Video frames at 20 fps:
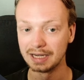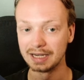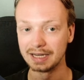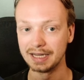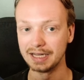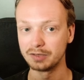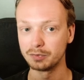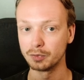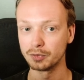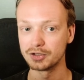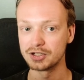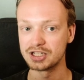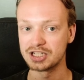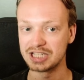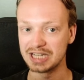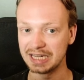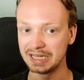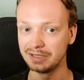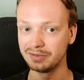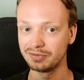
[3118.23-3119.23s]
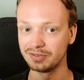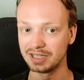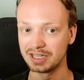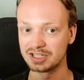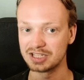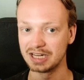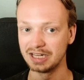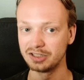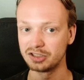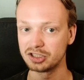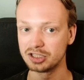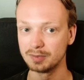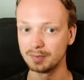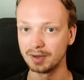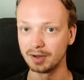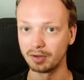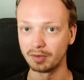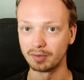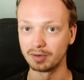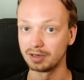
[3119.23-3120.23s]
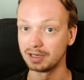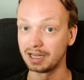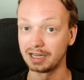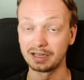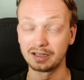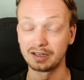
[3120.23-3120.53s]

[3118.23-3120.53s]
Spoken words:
it will save this HTML, like